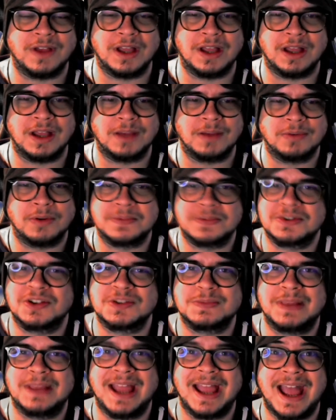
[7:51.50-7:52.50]
Props,
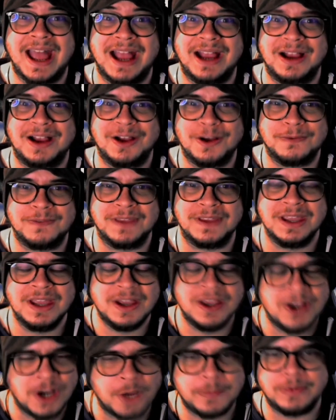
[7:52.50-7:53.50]
Cosplay and Coffee.
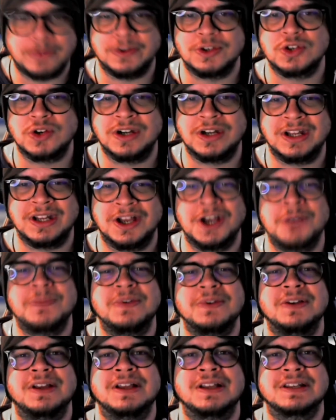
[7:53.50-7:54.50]
Hope you enjoyed it. Hope
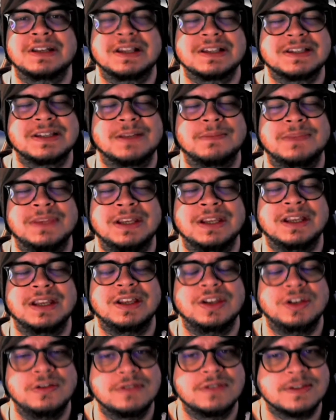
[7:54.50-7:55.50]
you learnt something
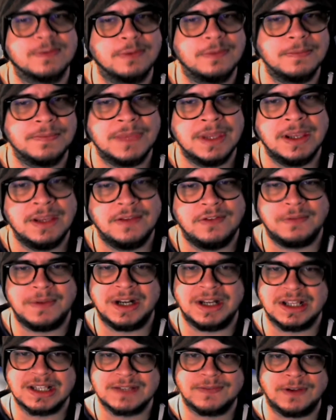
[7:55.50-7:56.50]
useful. If you've made
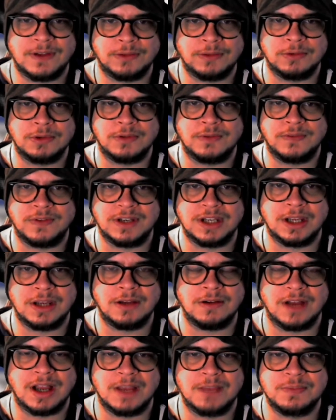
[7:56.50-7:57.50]
it this far through the
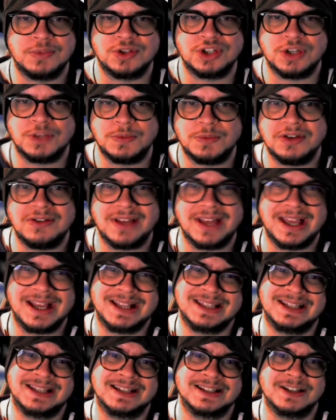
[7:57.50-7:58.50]
video, I presume you
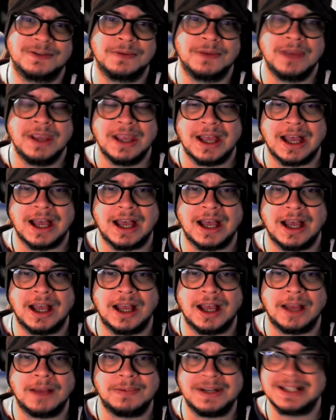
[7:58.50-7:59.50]
liked it. So
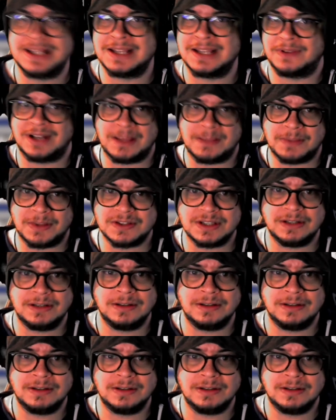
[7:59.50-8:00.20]
please hit the like button.